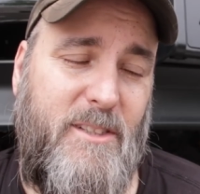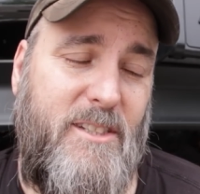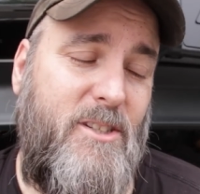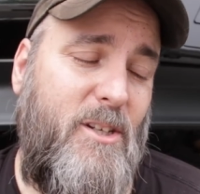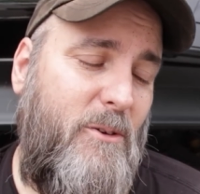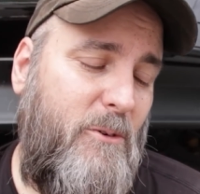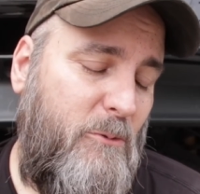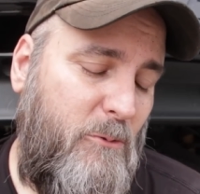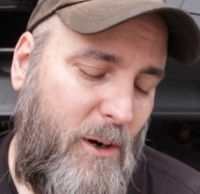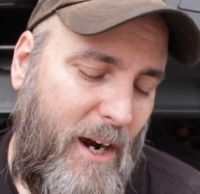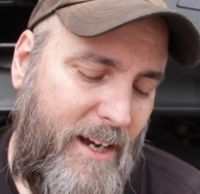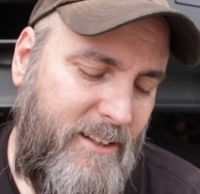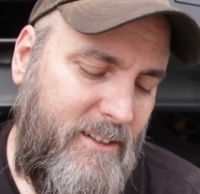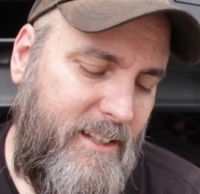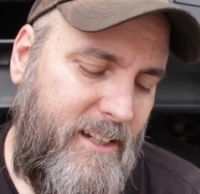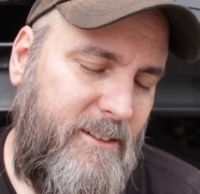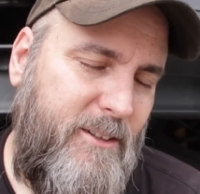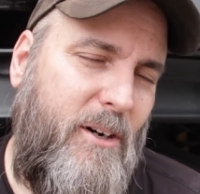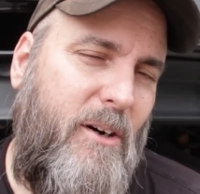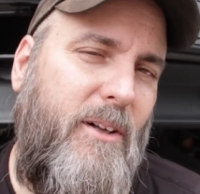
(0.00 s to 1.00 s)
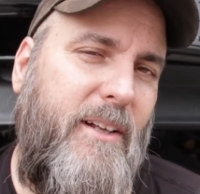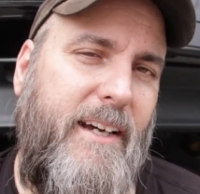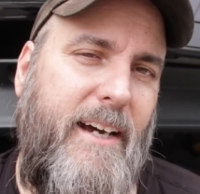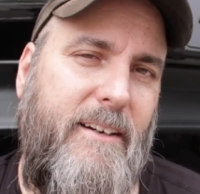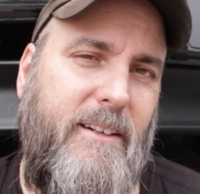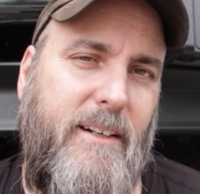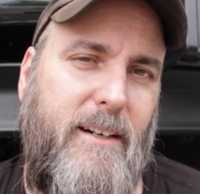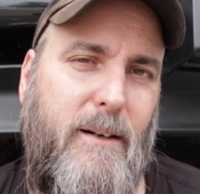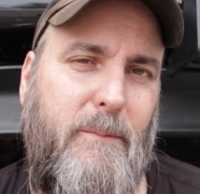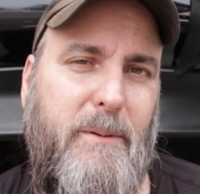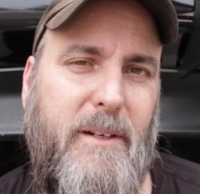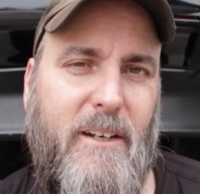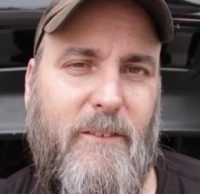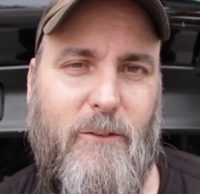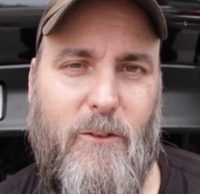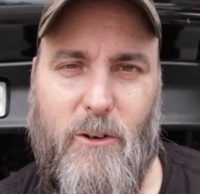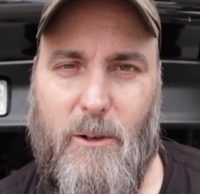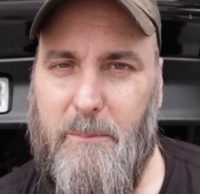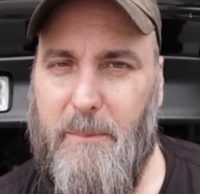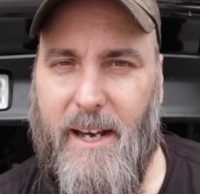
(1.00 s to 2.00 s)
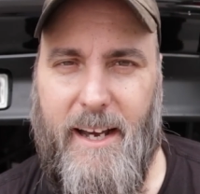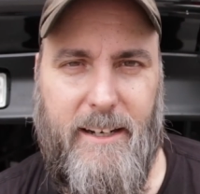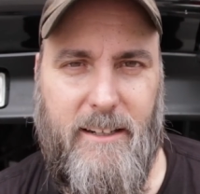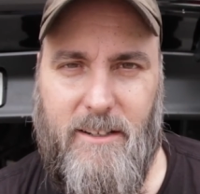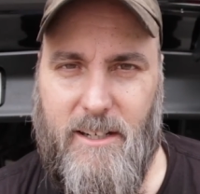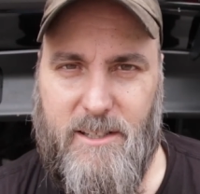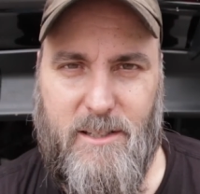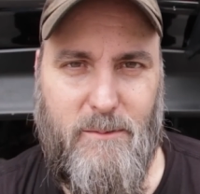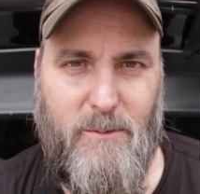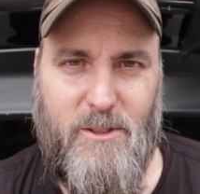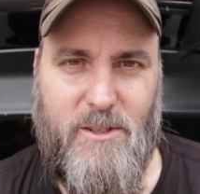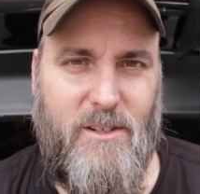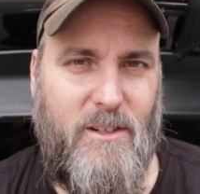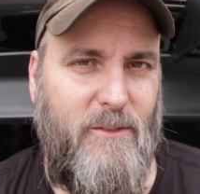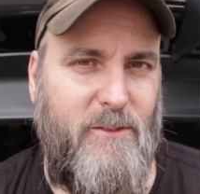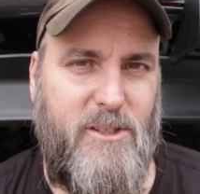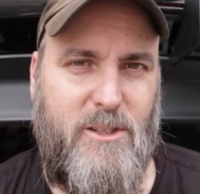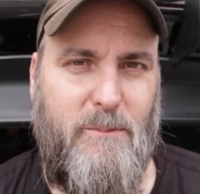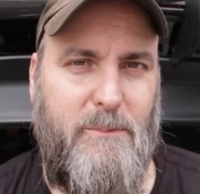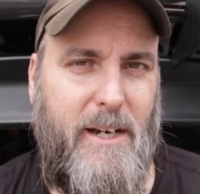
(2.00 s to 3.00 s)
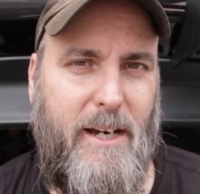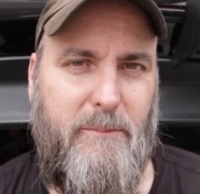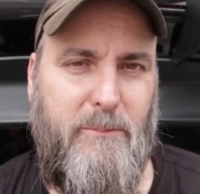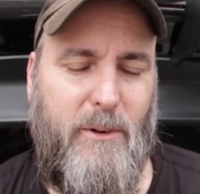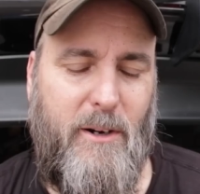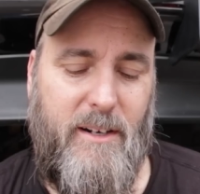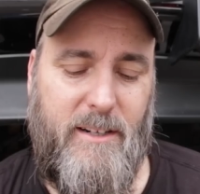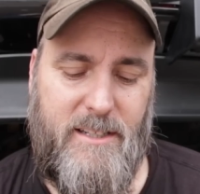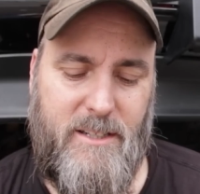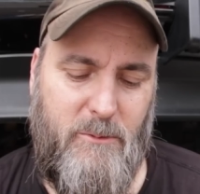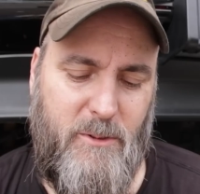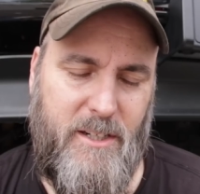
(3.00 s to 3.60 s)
So rather than calling out a company for bad customer service or bad products,